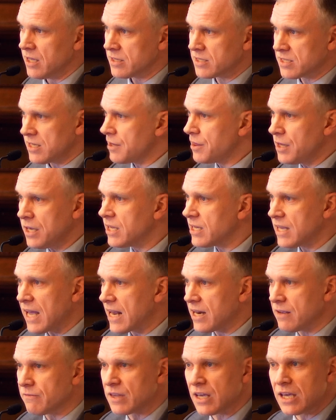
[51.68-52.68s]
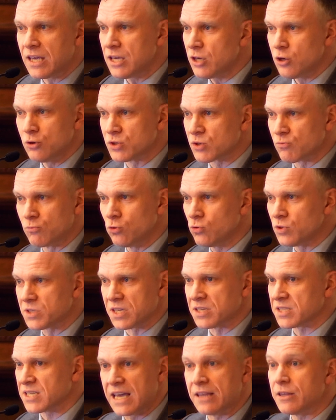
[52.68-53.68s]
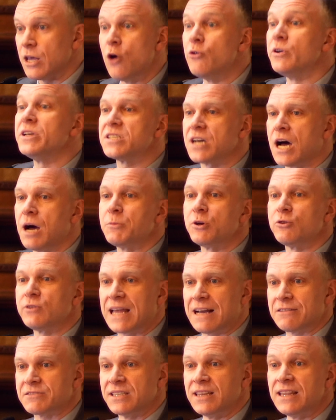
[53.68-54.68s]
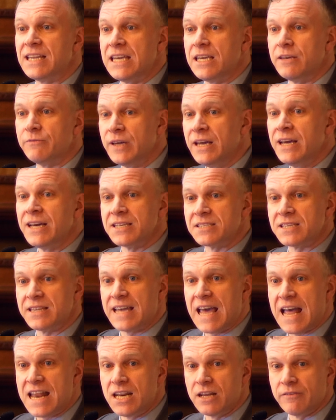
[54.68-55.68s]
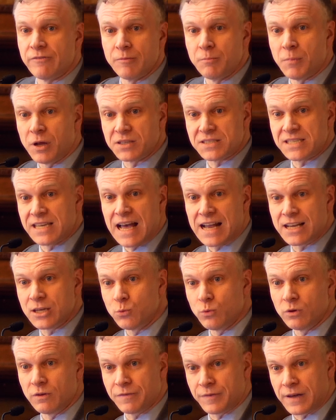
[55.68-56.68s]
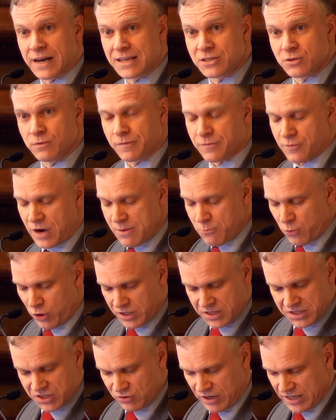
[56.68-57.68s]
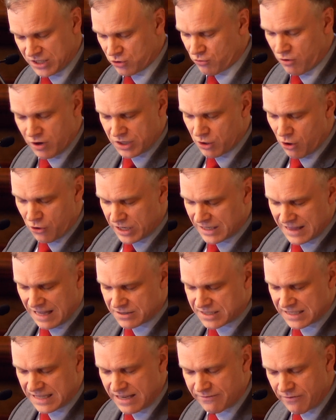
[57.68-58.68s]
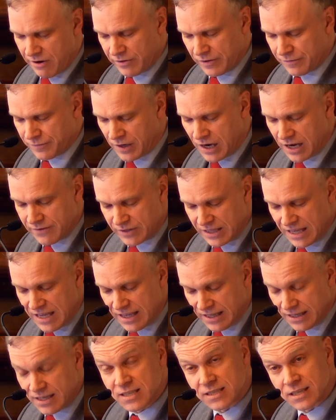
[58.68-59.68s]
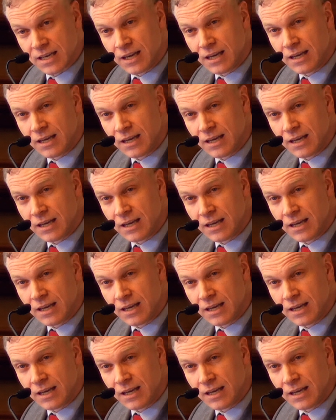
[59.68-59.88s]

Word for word: There's nothing in the, any of the EU's rules that say the only time you're allowed to leave is at the end of a multi-annual financial framework structure. You're only allowed to leave every five years.